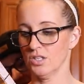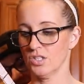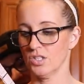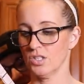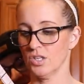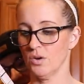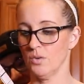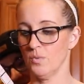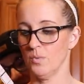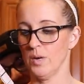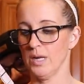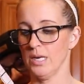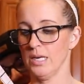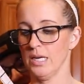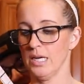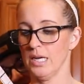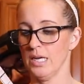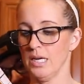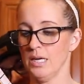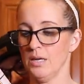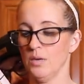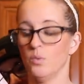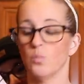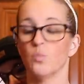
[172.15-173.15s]
So we
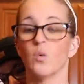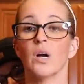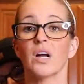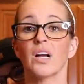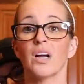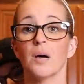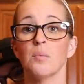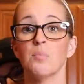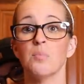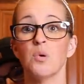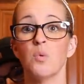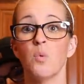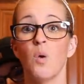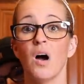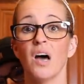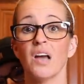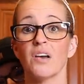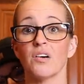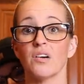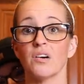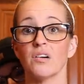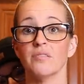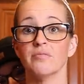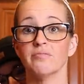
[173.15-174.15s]
need one cup of
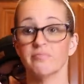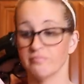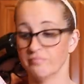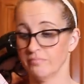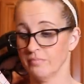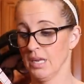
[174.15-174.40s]
water